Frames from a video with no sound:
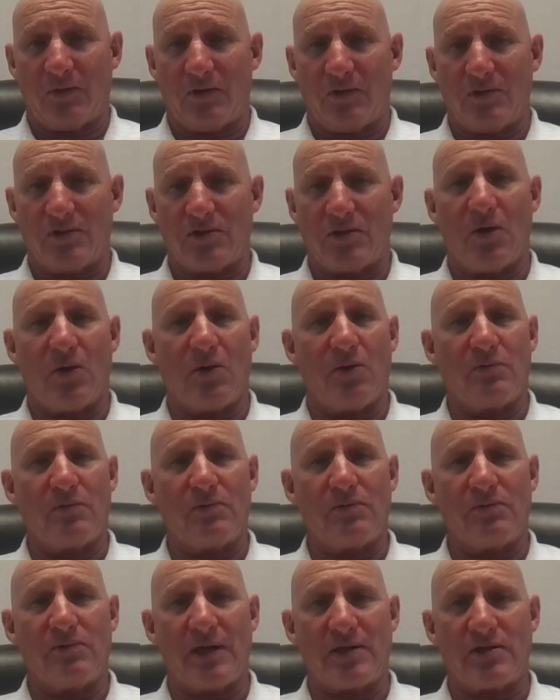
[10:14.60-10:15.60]
So
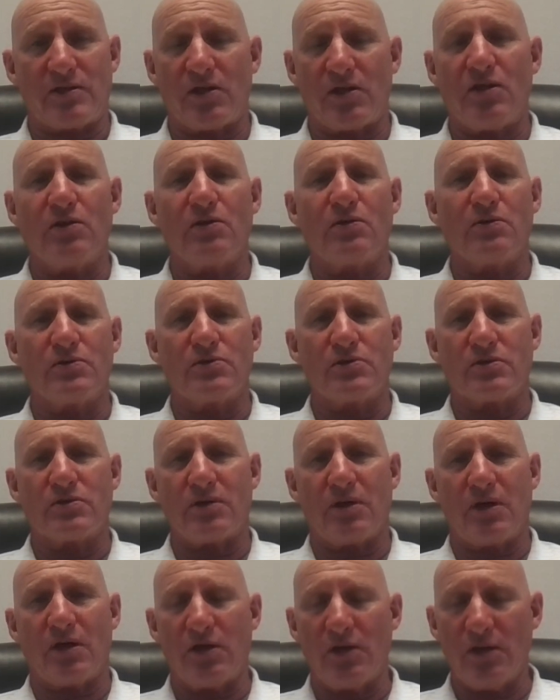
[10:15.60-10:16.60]
that's a huge
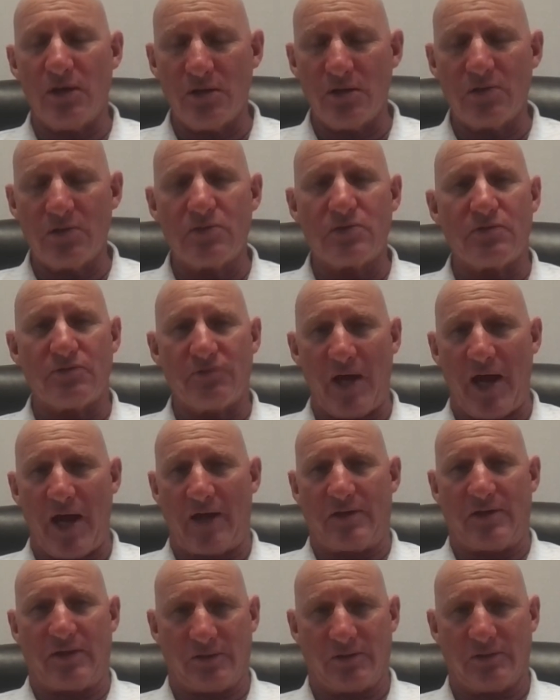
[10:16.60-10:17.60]

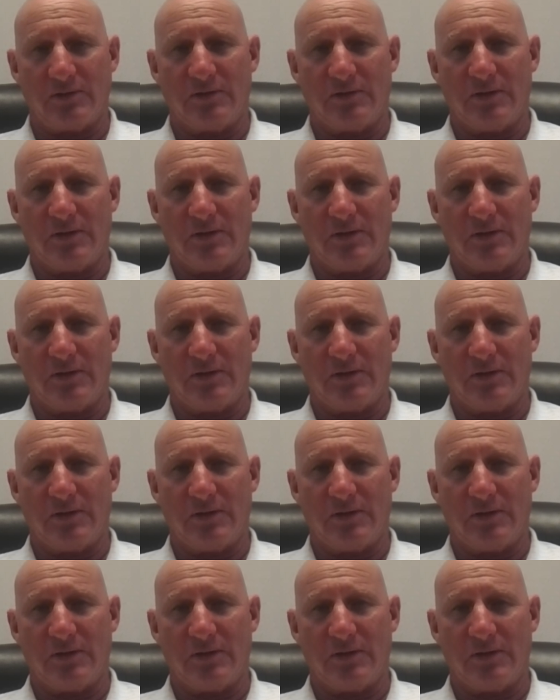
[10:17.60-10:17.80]
factor.